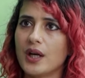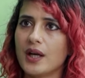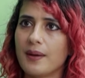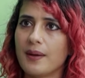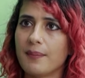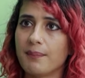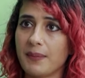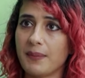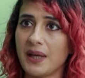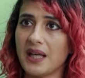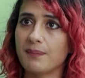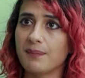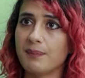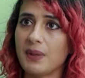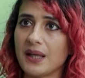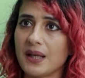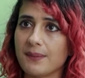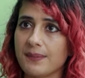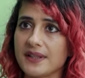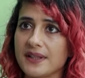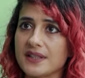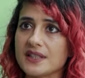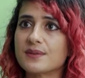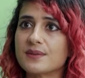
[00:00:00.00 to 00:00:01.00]
make
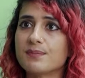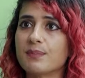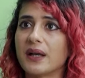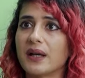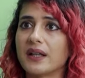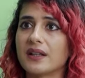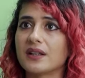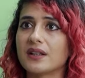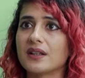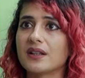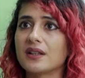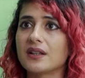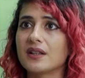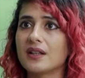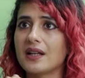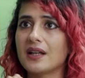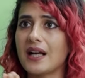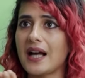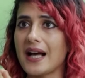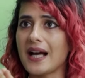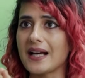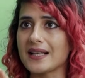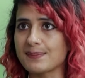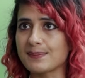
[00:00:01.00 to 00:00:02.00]
babies but
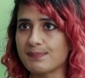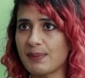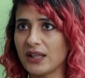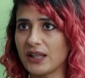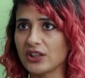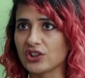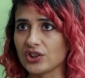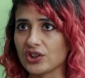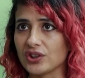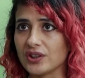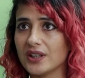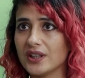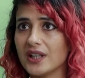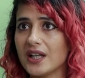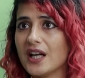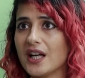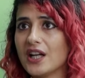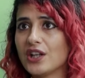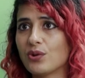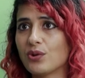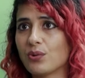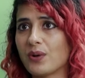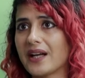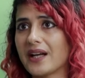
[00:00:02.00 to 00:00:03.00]
as pleasure
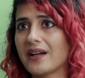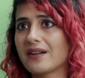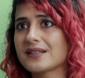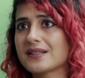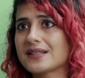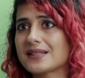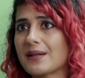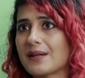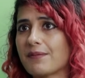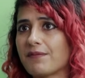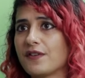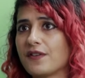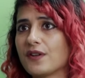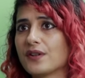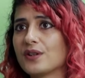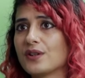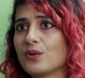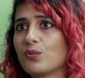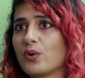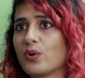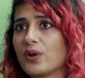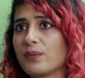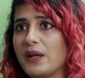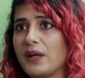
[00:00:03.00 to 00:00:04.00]
to take it a step further
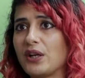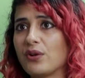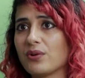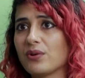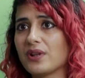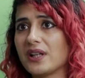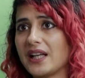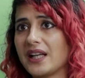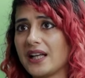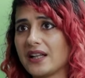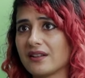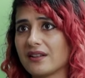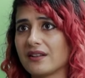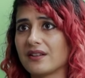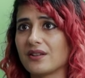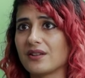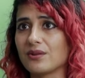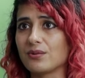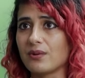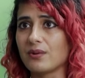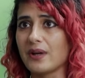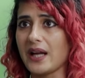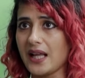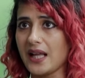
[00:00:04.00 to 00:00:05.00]
would be to relate it
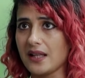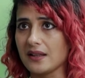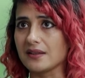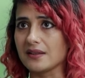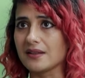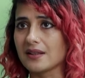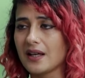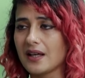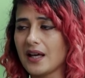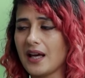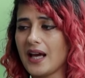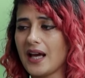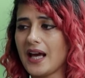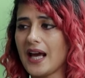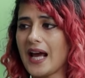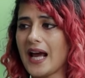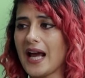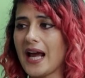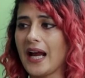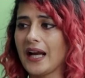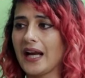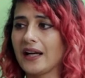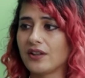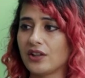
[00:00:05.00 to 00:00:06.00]
to health
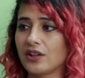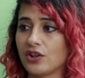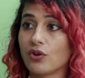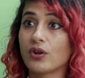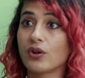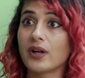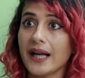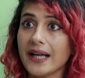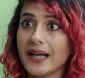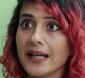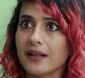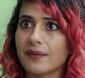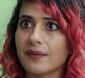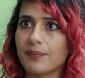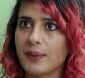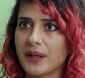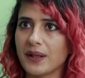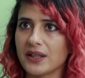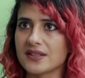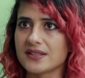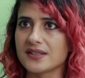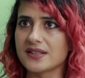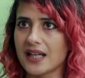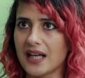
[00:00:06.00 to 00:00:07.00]
and you're right
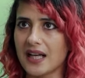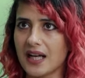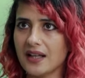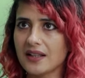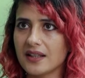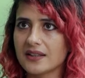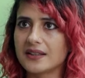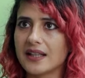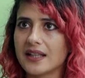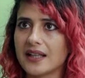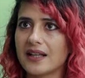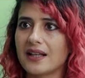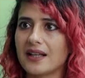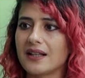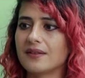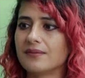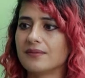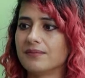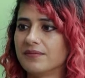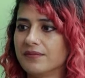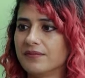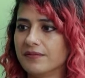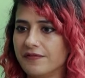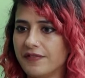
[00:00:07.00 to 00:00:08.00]
because there are there
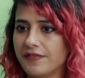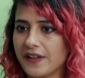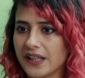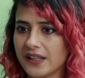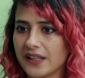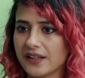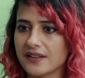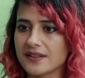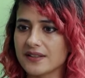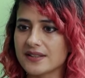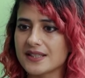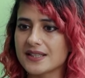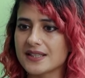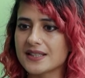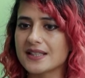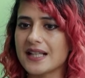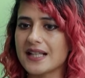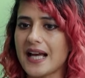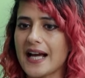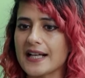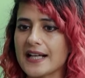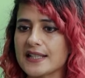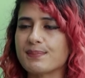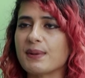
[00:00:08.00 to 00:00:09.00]
are various
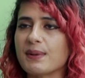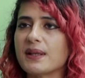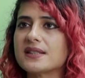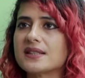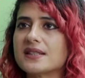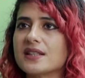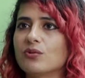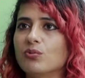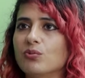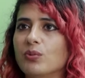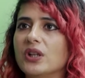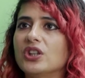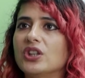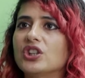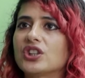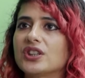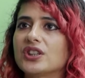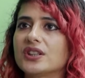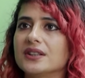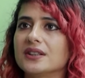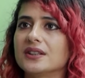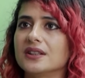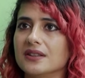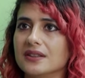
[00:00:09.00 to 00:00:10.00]
aspects in
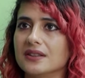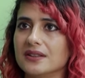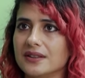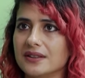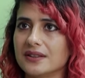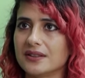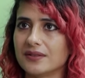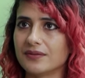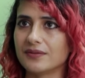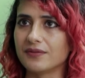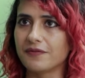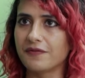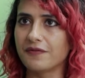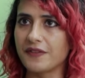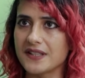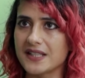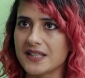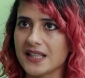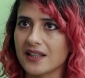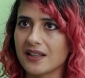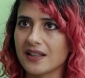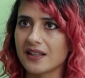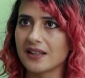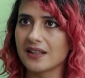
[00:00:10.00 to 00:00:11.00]
which the
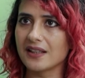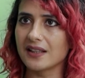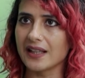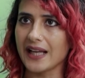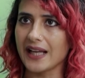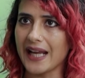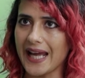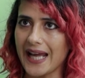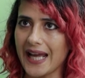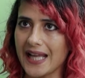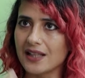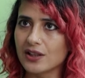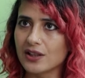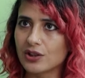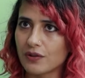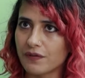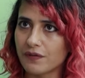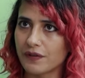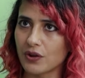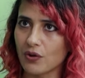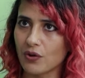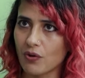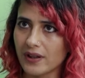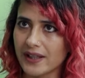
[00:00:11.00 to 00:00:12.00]
physical health of
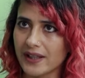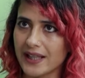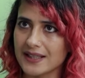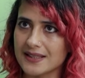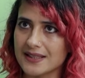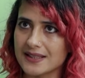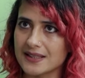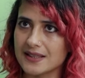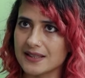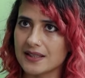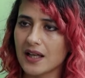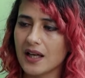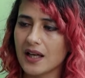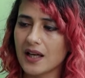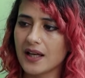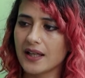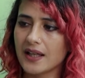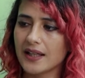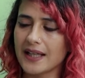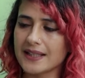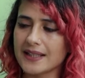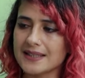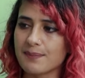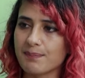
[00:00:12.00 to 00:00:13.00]
it all gets
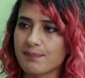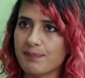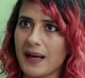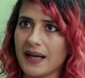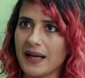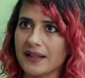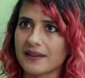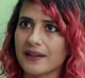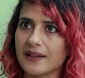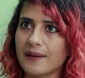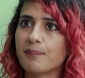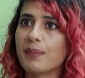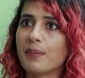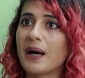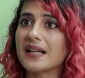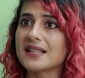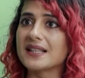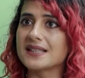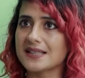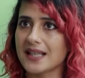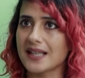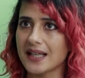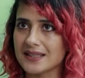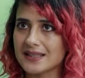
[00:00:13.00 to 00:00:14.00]
gets impacted by
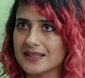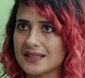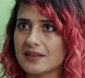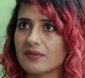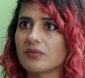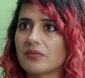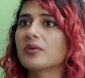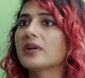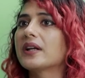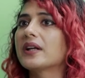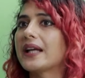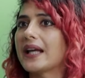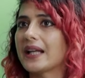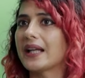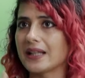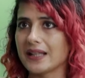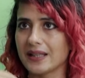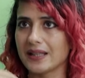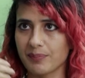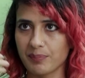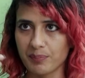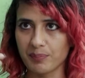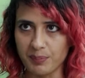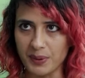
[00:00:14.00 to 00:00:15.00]
sex
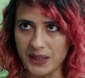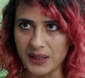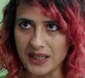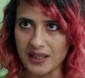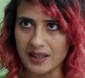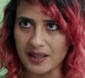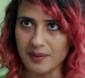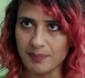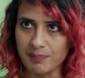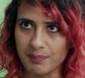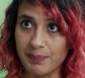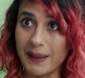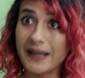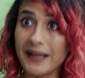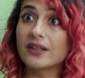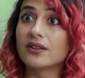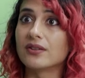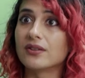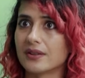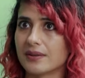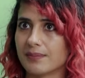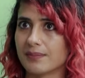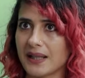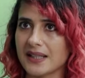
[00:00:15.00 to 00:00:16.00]
can be
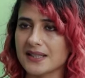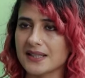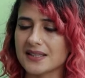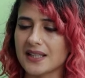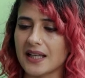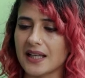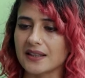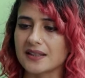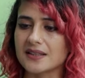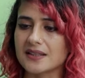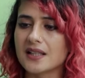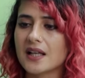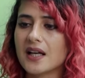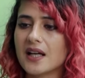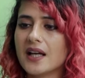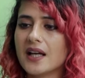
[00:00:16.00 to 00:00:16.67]
bettered by sex